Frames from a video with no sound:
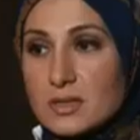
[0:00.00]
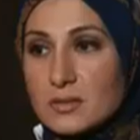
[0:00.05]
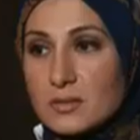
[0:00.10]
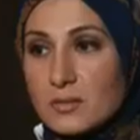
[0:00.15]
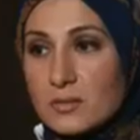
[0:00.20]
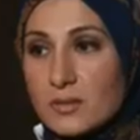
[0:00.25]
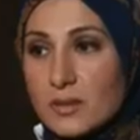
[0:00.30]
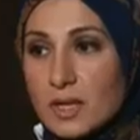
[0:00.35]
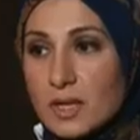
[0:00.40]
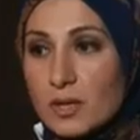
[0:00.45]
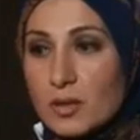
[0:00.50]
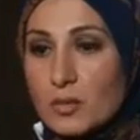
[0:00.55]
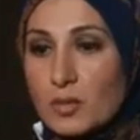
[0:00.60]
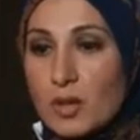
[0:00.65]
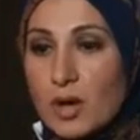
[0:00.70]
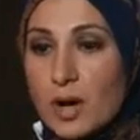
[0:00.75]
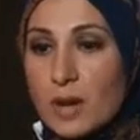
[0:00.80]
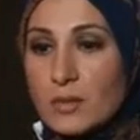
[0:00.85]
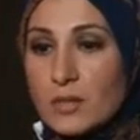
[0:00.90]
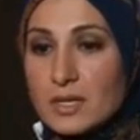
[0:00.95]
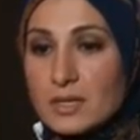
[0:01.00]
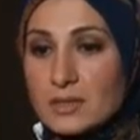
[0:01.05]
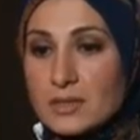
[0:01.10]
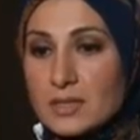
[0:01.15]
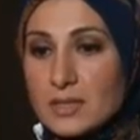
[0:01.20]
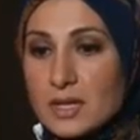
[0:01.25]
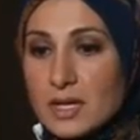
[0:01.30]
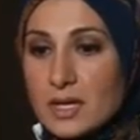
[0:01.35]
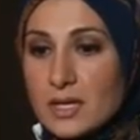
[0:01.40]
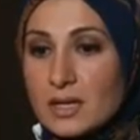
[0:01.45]
this promise
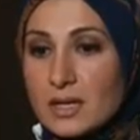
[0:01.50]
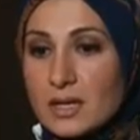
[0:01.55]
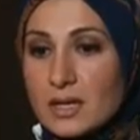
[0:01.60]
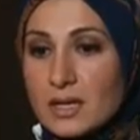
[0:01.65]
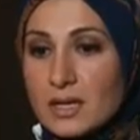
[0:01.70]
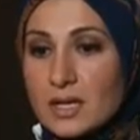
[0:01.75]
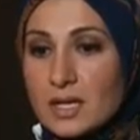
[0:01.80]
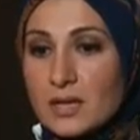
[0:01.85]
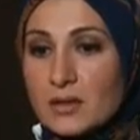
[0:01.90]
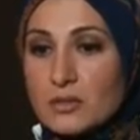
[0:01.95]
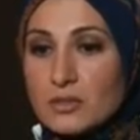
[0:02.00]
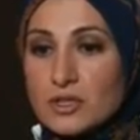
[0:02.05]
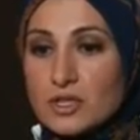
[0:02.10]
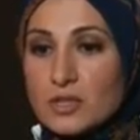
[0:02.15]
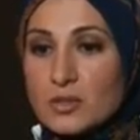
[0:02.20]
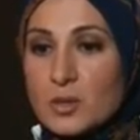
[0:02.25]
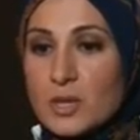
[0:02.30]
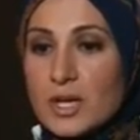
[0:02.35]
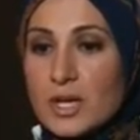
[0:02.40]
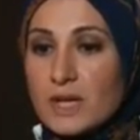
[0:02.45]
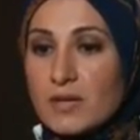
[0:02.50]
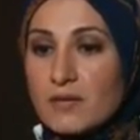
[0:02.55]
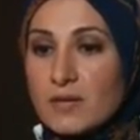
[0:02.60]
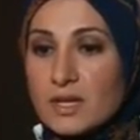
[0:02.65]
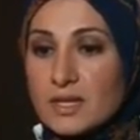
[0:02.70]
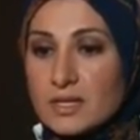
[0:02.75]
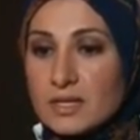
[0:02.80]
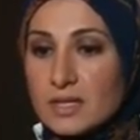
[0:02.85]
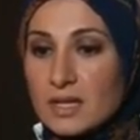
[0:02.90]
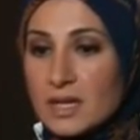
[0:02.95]
that he was just being
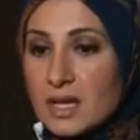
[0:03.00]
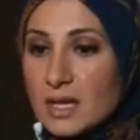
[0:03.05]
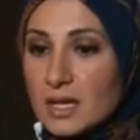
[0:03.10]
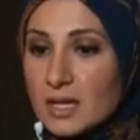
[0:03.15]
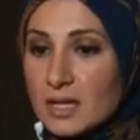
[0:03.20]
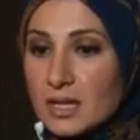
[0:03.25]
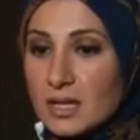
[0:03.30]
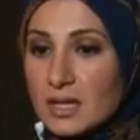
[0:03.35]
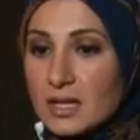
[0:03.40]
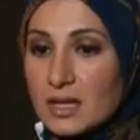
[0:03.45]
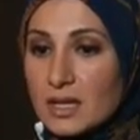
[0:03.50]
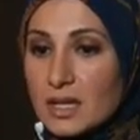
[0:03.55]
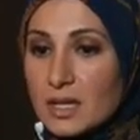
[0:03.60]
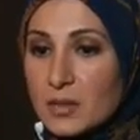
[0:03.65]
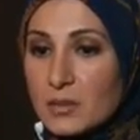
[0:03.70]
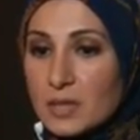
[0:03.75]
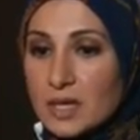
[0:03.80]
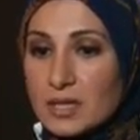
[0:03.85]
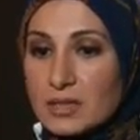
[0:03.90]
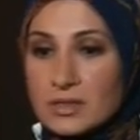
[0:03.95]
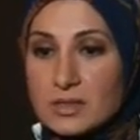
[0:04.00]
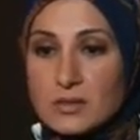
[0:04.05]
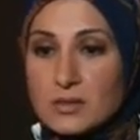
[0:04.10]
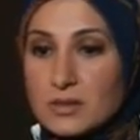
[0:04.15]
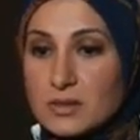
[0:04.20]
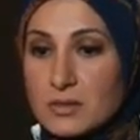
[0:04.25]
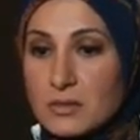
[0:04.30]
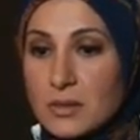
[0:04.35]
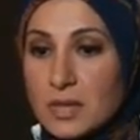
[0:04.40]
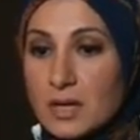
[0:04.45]
investigated because he
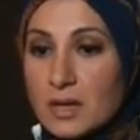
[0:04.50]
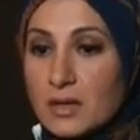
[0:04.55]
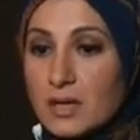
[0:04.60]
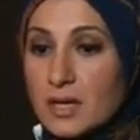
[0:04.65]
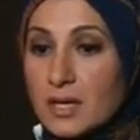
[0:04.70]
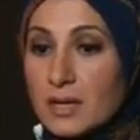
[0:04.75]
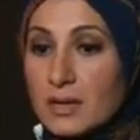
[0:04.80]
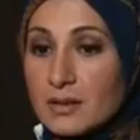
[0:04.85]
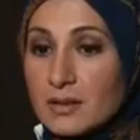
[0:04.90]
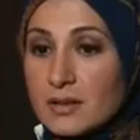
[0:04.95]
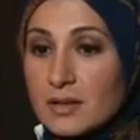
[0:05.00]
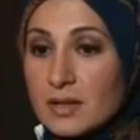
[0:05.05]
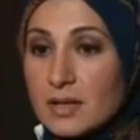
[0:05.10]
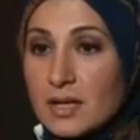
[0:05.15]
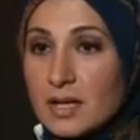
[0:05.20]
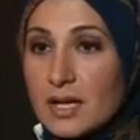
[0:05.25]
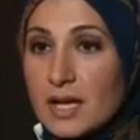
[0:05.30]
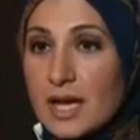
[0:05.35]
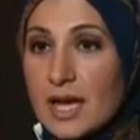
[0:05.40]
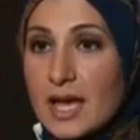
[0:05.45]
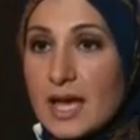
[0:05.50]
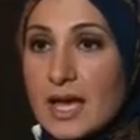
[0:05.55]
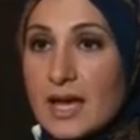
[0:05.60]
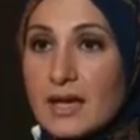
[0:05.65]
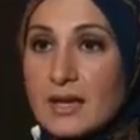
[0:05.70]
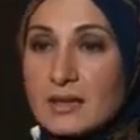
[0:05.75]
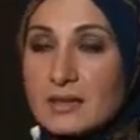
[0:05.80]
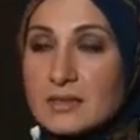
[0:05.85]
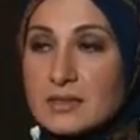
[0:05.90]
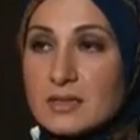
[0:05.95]
was American,
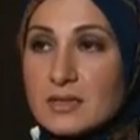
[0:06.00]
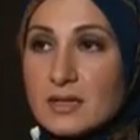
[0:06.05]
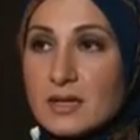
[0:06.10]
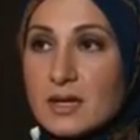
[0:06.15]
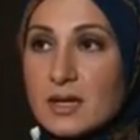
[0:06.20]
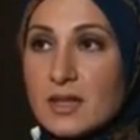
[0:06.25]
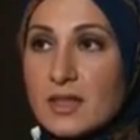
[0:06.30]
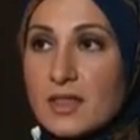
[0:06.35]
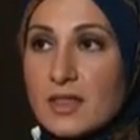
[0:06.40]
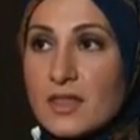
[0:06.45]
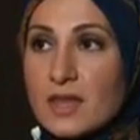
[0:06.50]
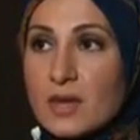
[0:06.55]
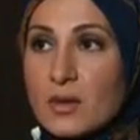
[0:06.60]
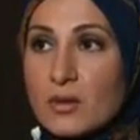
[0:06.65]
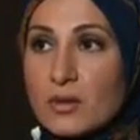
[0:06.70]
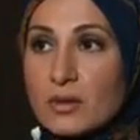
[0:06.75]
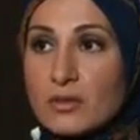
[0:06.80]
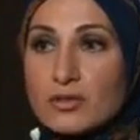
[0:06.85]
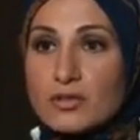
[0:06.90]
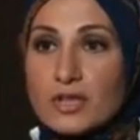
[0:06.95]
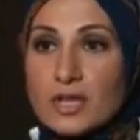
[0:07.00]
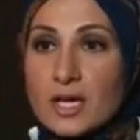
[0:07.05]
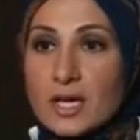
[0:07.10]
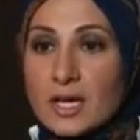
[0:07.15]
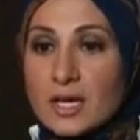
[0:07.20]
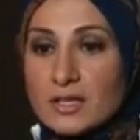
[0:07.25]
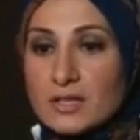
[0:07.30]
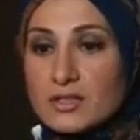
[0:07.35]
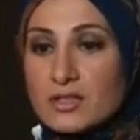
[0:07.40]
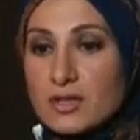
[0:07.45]
and they were
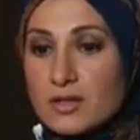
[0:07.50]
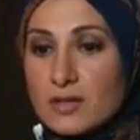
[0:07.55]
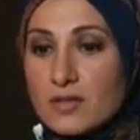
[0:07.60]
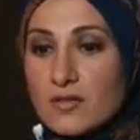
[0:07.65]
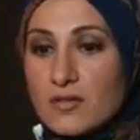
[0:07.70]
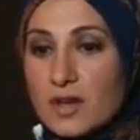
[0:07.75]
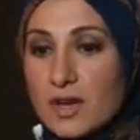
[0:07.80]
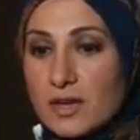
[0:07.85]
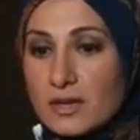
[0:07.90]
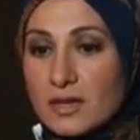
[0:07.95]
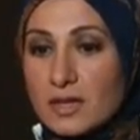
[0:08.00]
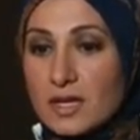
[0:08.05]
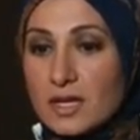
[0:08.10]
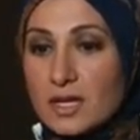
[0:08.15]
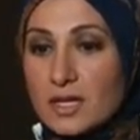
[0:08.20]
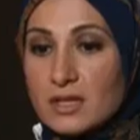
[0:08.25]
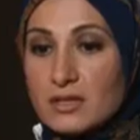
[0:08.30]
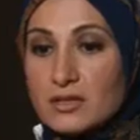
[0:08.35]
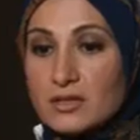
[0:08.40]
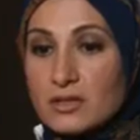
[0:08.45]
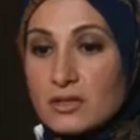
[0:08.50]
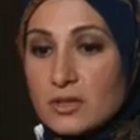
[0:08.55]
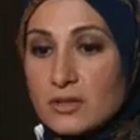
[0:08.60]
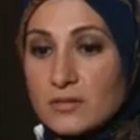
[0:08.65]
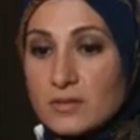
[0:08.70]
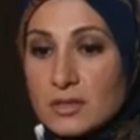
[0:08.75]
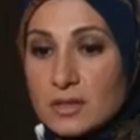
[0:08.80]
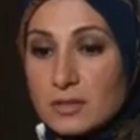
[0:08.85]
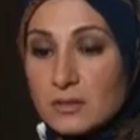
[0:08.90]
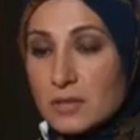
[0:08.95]
looking into the fact that he had
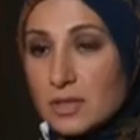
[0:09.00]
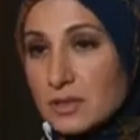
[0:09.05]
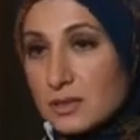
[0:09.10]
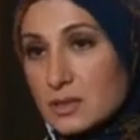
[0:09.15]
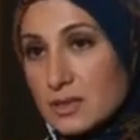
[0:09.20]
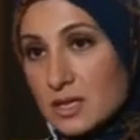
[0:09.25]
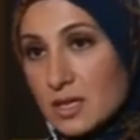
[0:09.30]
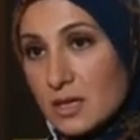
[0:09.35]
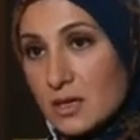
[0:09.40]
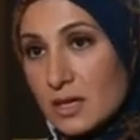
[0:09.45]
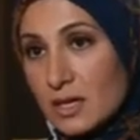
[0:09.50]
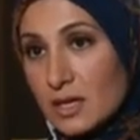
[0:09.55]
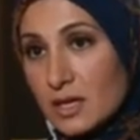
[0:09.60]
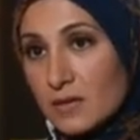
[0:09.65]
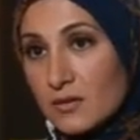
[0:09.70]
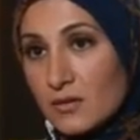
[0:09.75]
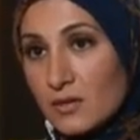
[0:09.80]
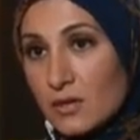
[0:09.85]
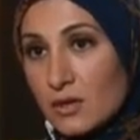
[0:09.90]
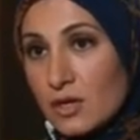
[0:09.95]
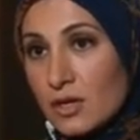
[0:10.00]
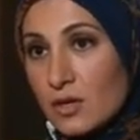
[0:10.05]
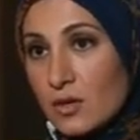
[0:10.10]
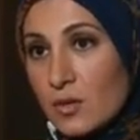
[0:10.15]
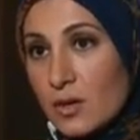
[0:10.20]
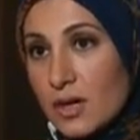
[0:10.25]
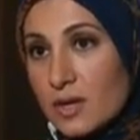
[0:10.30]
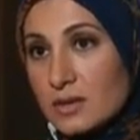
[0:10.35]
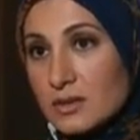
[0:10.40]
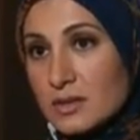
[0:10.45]
served in the military for the
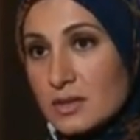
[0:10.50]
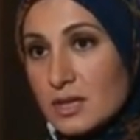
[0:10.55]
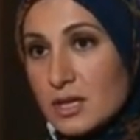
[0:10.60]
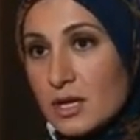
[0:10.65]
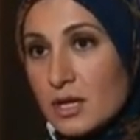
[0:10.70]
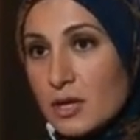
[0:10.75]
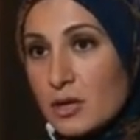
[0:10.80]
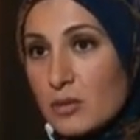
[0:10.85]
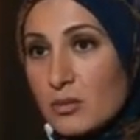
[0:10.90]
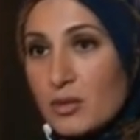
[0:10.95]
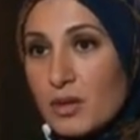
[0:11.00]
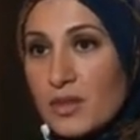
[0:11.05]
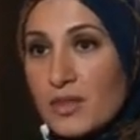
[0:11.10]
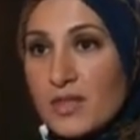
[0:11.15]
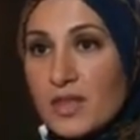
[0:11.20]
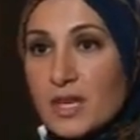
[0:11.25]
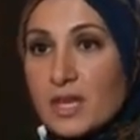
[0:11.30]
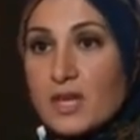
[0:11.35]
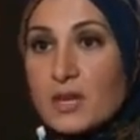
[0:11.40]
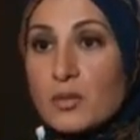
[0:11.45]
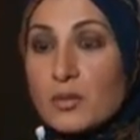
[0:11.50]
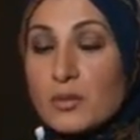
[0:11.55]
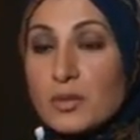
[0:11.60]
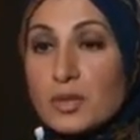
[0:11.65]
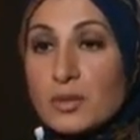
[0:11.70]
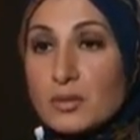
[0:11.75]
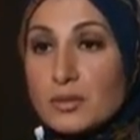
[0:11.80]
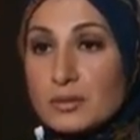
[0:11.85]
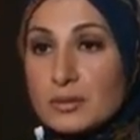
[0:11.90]
U.S., but that he would be